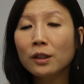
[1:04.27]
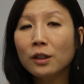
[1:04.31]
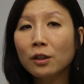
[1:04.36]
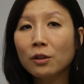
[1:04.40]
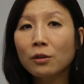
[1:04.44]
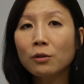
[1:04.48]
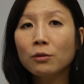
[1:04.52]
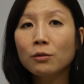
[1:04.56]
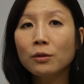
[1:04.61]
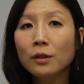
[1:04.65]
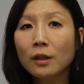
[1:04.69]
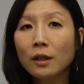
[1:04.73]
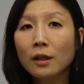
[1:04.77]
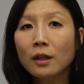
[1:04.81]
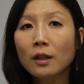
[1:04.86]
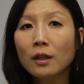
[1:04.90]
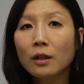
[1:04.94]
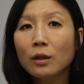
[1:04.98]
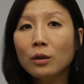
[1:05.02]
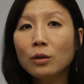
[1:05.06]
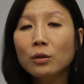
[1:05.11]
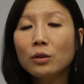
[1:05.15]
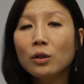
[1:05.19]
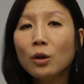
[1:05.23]
know
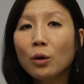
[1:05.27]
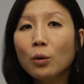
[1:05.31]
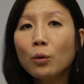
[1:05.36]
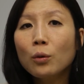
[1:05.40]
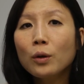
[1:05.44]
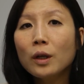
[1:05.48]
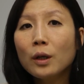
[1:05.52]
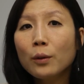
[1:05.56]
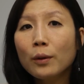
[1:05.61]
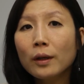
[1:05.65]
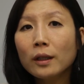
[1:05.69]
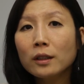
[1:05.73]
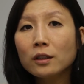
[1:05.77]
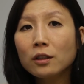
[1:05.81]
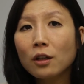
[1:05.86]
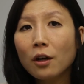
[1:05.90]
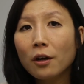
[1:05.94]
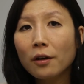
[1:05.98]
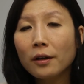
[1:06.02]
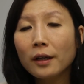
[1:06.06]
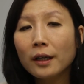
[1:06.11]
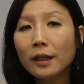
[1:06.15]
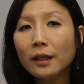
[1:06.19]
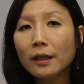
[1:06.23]
who you want to
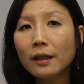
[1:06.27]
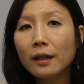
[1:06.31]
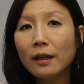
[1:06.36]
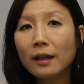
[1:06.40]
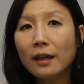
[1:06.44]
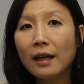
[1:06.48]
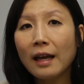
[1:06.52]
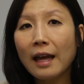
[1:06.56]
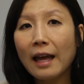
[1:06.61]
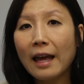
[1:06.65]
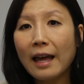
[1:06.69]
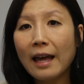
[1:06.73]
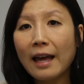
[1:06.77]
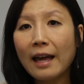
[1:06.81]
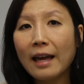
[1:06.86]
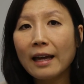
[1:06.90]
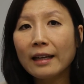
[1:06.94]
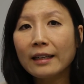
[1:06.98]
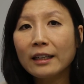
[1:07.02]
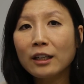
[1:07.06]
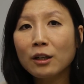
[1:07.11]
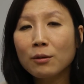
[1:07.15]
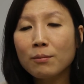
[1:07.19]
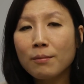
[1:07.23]
target,
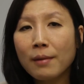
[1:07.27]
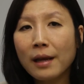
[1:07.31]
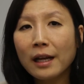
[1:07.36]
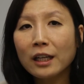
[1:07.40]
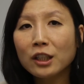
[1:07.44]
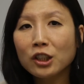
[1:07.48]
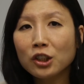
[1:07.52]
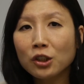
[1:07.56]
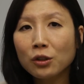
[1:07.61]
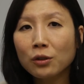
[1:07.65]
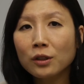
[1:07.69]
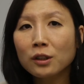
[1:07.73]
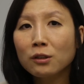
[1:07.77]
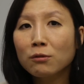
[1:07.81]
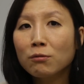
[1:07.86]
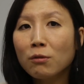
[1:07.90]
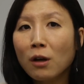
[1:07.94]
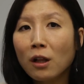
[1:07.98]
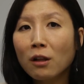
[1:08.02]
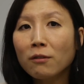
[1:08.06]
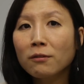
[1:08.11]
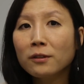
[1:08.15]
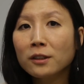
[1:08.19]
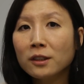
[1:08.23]
and make sure it's
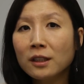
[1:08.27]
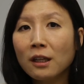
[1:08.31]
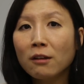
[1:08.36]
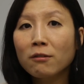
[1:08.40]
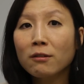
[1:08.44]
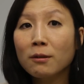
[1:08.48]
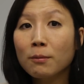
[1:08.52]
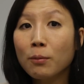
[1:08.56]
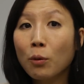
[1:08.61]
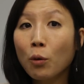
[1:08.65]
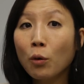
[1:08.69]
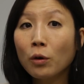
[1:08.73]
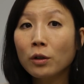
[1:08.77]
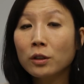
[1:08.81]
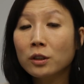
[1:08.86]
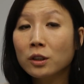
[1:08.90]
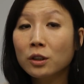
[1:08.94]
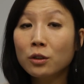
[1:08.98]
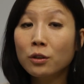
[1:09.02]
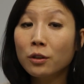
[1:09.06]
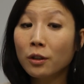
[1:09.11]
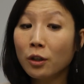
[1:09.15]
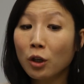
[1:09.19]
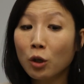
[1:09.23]
relevant to that reporter.
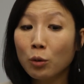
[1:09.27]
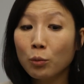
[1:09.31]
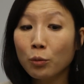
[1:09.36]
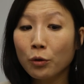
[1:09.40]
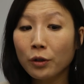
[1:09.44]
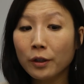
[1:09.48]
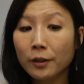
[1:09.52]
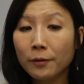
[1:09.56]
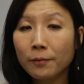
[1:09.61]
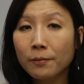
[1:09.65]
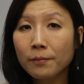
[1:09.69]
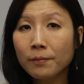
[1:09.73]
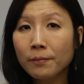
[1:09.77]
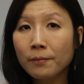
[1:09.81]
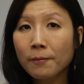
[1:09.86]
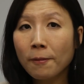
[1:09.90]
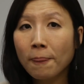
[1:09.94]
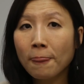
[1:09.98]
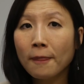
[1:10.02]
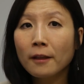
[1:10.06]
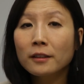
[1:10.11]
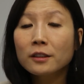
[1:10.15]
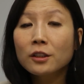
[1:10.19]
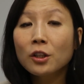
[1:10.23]
Do your homework.
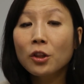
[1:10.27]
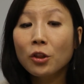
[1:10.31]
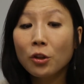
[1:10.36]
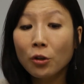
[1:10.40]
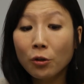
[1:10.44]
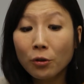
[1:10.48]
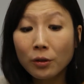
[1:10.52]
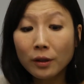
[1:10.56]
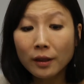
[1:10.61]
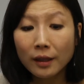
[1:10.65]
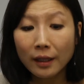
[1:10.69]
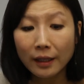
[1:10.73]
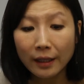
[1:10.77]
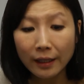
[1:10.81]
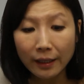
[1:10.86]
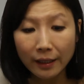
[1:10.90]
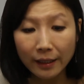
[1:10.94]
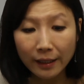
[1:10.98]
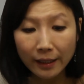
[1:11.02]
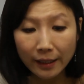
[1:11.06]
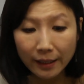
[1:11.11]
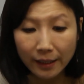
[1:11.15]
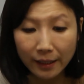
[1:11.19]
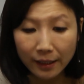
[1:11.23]
The third
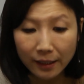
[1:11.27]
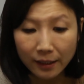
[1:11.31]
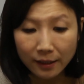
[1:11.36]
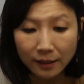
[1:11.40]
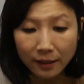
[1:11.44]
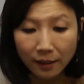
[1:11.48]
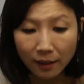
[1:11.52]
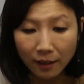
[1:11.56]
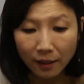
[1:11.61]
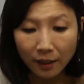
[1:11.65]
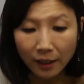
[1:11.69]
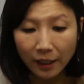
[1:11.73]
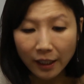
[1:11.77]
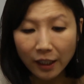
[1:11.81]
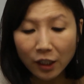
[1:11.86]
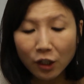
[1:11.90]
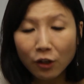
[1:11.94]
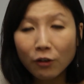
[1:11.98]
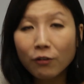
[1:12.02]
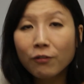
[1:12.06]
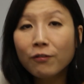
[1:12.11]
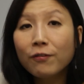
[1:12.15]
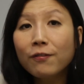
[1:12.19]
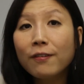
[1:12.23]
thing is
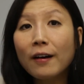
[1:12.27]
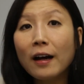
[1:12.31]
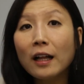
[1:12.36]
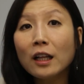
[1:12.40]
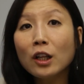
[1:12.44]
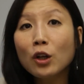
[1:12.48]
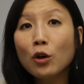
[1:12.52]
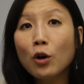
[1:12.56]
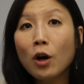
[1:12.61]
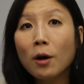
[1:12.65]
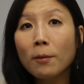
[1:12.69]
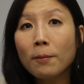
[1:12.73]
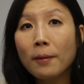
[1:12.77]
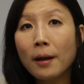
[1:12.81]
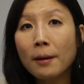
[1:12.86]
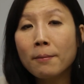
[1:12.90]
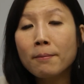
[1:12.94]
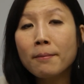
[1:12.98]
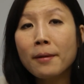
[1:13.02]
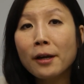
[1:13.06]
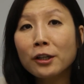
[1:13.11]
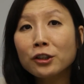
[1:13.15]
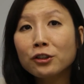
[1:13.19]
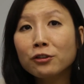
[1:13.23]
follow up
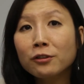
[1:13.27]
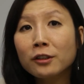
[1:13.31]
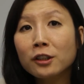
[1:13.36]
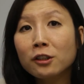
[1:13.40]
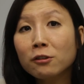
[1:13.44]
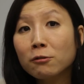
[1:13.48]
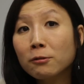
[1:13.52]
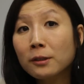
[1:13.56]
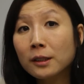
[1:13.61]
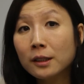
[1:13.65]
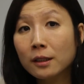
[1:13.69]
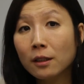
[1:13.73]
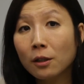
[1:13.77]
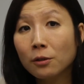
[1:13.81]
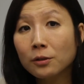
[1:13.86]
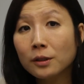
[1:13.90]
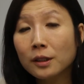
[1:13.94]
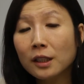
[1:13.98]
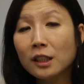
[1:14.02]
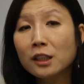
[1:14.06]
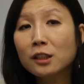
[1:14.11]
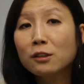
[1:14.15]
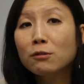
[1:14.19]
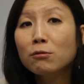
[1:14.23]
and measuring your
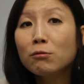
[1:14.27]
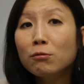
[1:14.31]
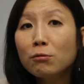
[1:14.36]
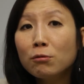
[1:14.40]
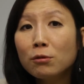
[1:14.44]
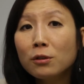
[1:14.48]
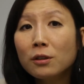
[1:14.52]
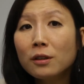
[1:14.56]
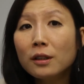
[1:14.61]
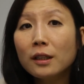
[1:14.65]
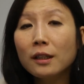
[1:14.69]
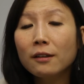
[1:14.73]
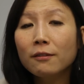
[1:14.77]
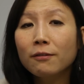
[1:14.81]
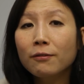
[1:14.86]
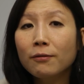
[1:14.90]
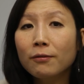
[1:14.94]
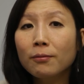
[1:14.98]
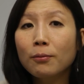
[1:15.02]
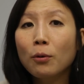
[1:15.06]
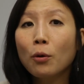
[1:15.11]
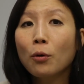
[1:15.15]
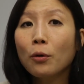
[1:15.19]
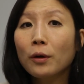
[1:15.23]
results. It's really
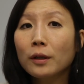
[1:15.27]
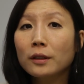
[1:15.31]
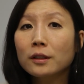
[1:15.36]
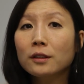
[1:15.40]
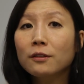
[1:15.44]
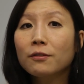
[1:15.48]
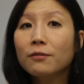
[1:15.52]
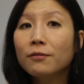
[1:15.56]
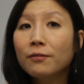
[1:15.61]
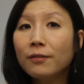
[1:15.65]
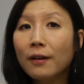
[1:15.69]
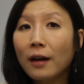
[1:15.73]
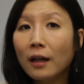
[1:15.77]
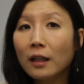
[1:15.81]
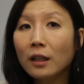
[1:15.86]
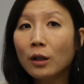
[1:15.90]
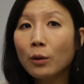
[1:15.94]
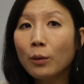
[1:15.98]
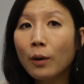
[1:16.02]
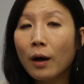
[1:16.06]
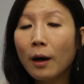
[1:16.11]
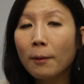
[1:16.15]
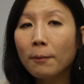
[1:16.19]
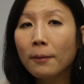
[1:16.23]
important to
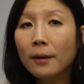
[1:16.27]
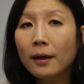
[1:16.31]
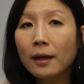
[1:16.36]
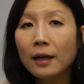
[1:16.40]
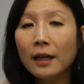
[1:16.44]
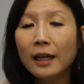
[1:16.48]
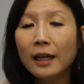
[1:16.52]
follow up.